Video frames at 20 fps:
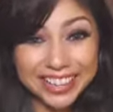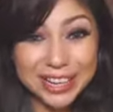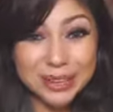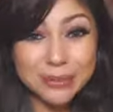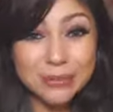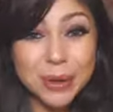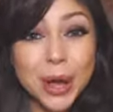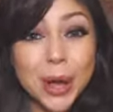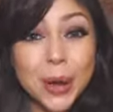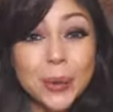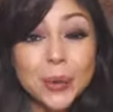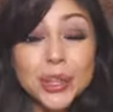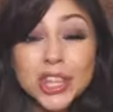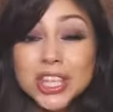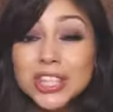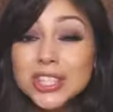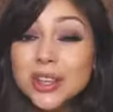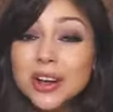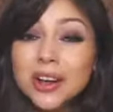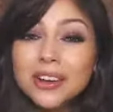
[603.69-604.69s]
him with
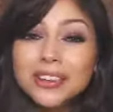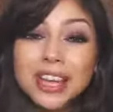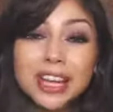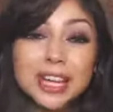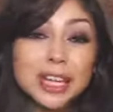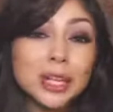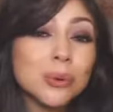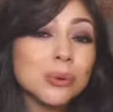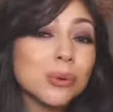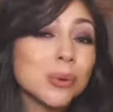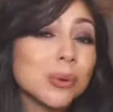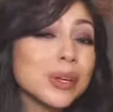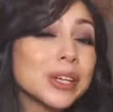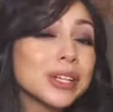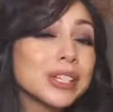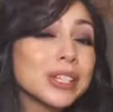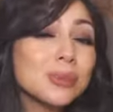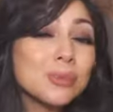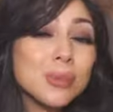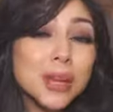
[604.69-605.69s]
a song that he wrote
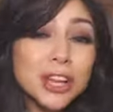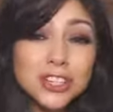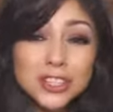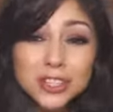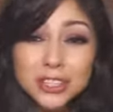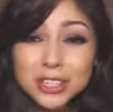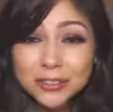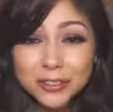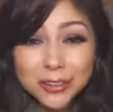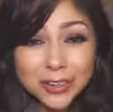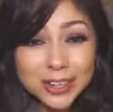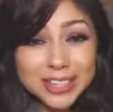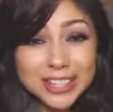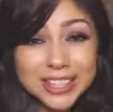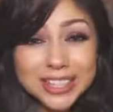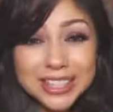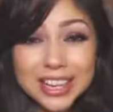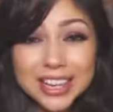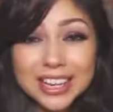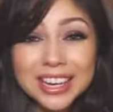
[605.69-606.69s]
especially for
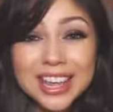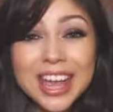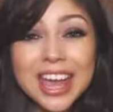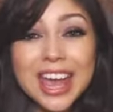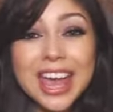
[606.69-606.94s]
his son.